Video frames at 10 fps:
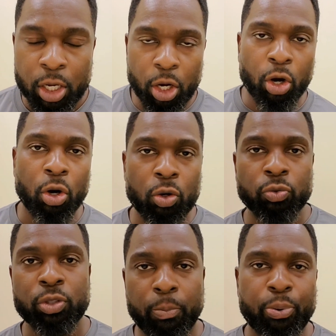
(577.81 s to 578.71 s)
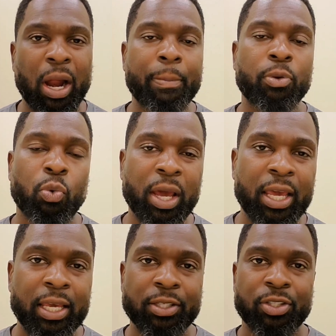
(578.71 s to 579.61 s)
on the proper
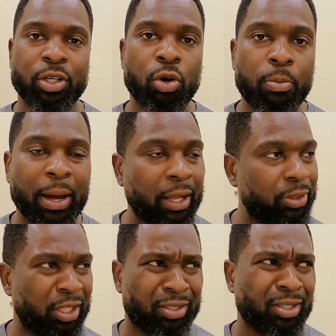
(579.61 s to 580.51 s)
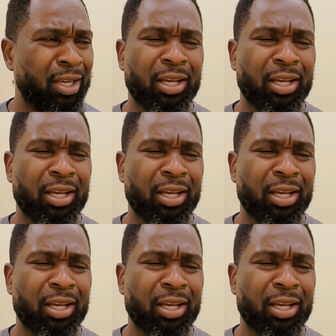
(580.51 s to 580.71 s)
ways to go about this.